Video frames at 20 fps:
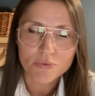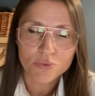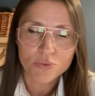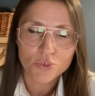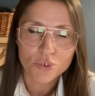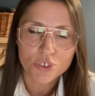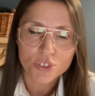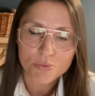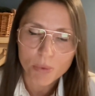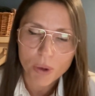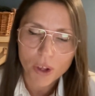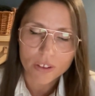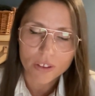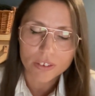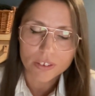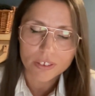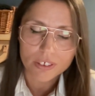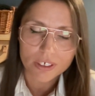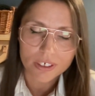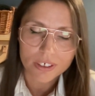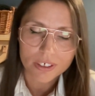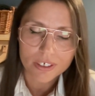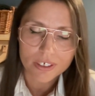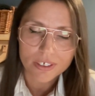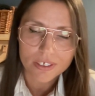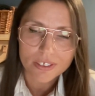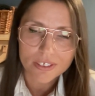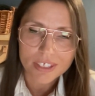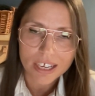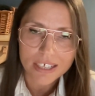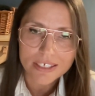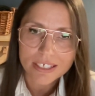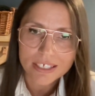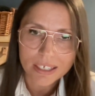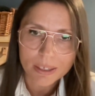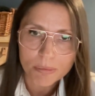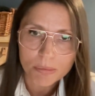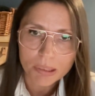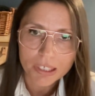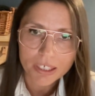to a small size
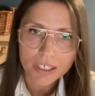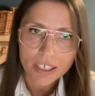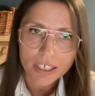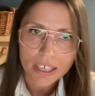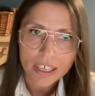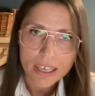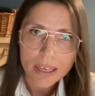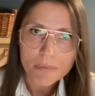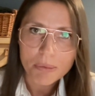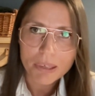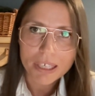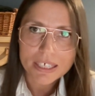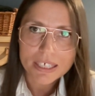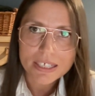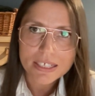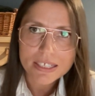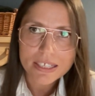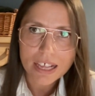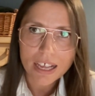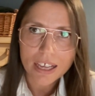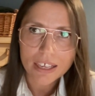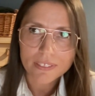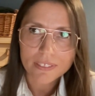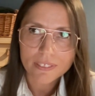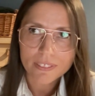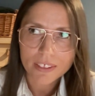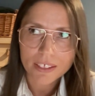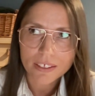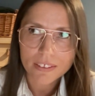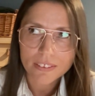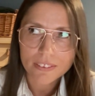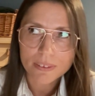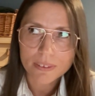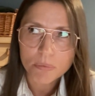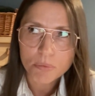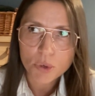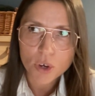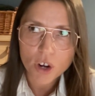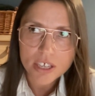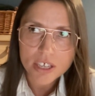company, because I think the
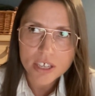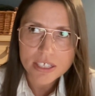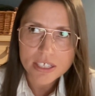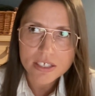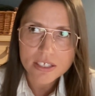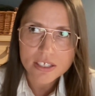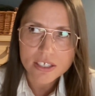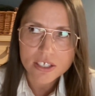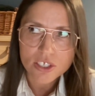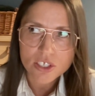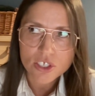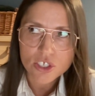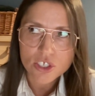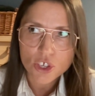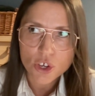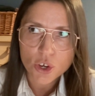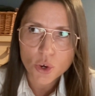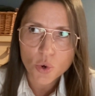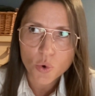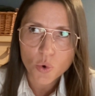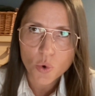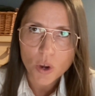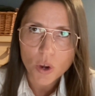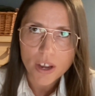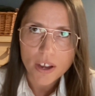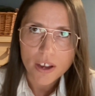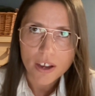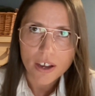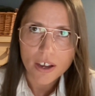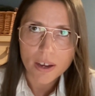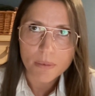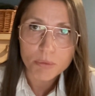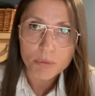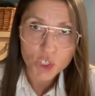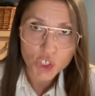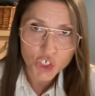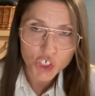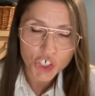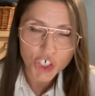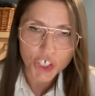process is so
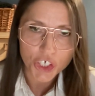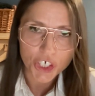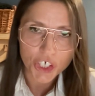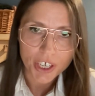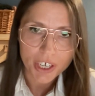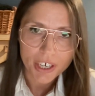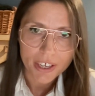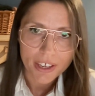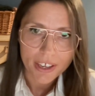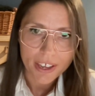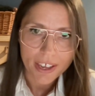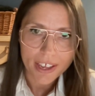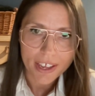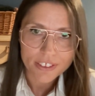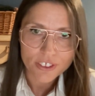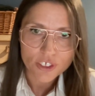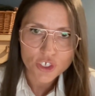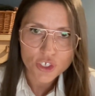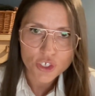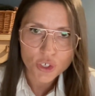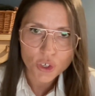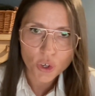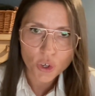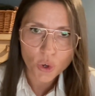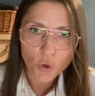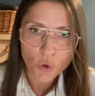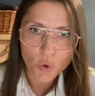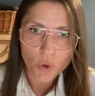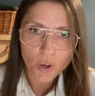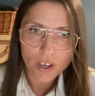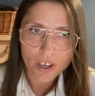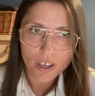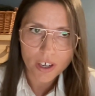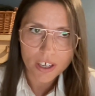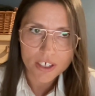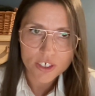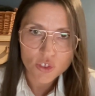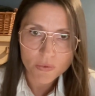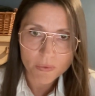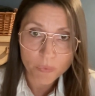mature and so
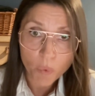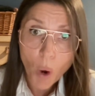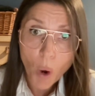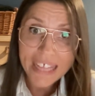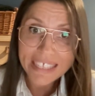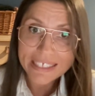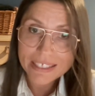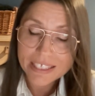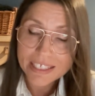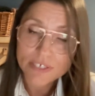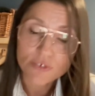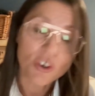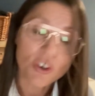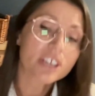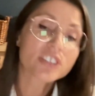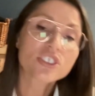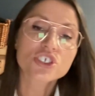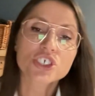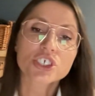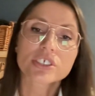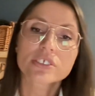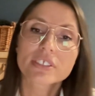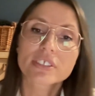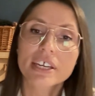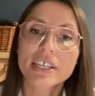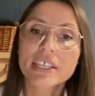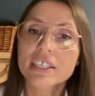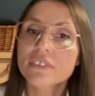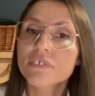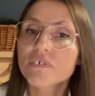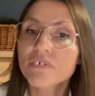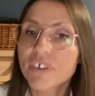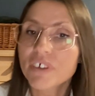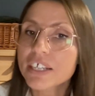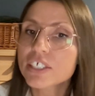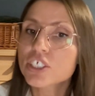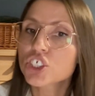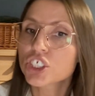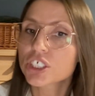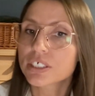well structured that it can
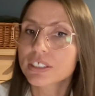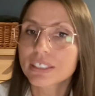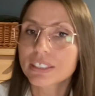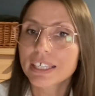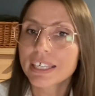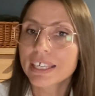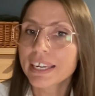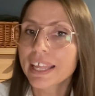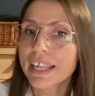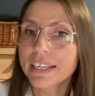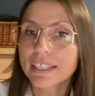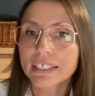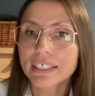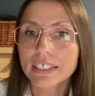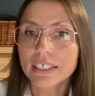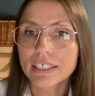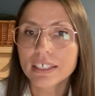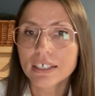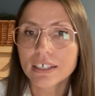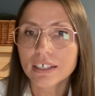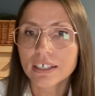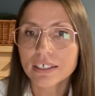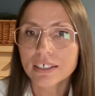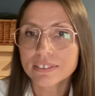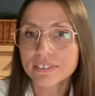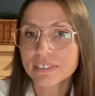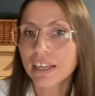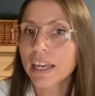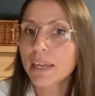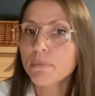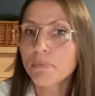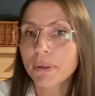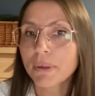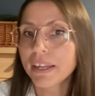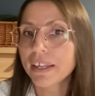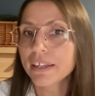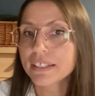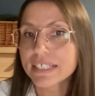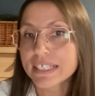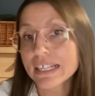function in any type and
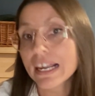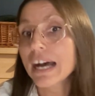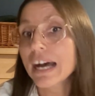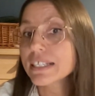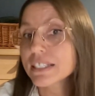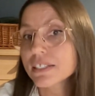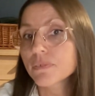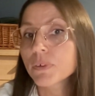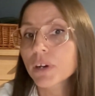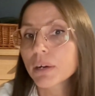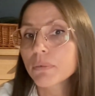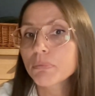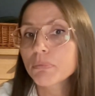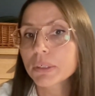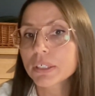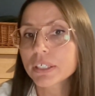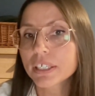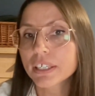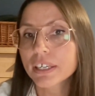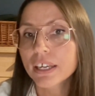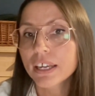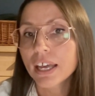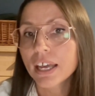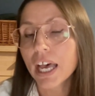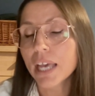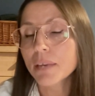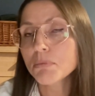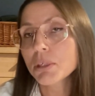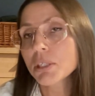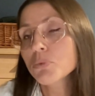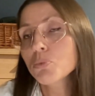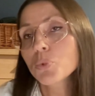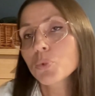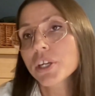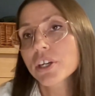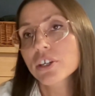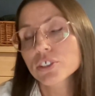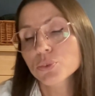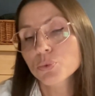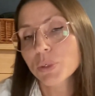any size of company.
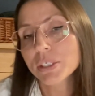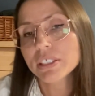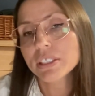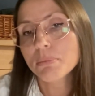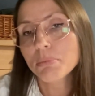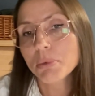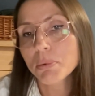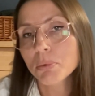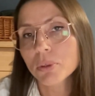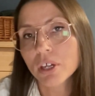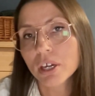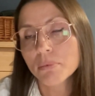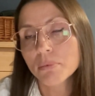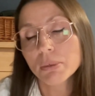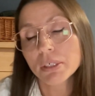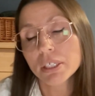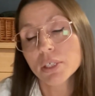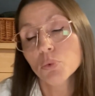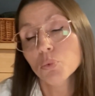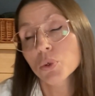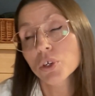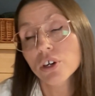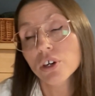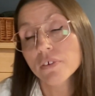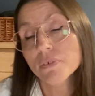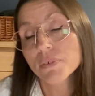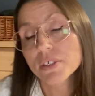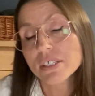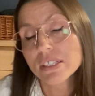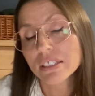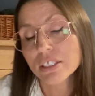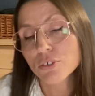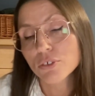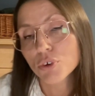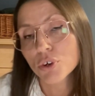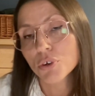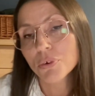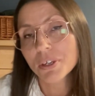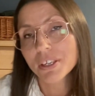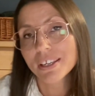We are a 20 people company. We're obviously
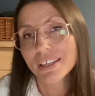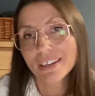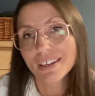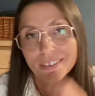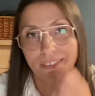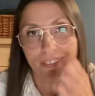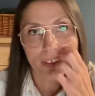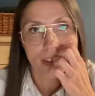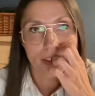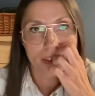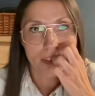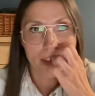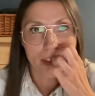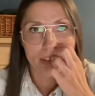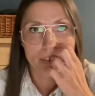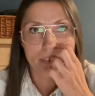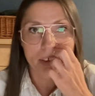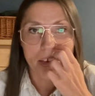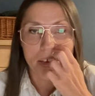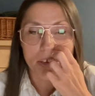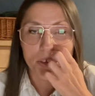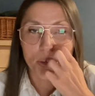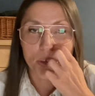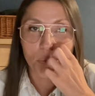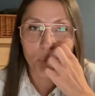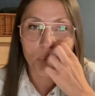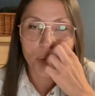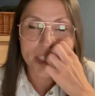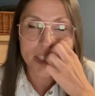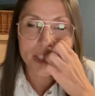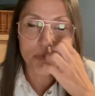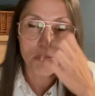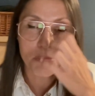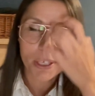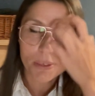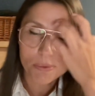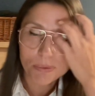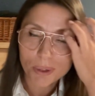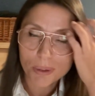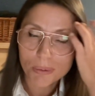growing, and I think that we could
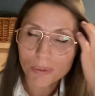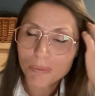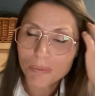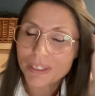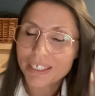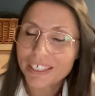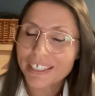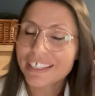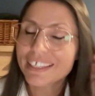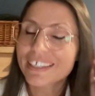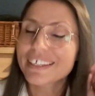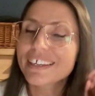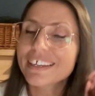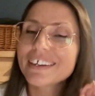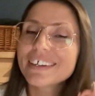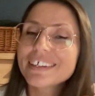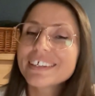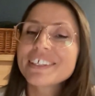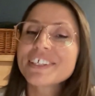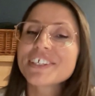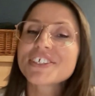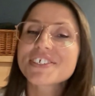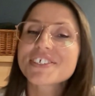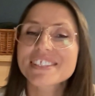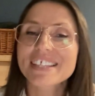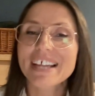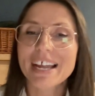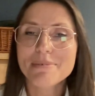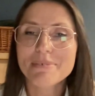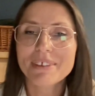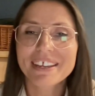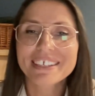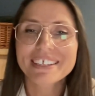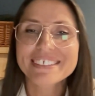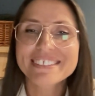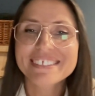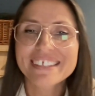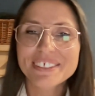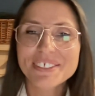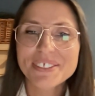speak probably in a year's time, and I
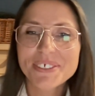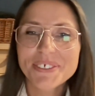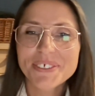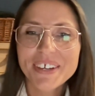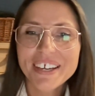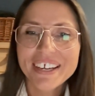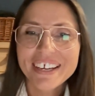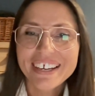could tell you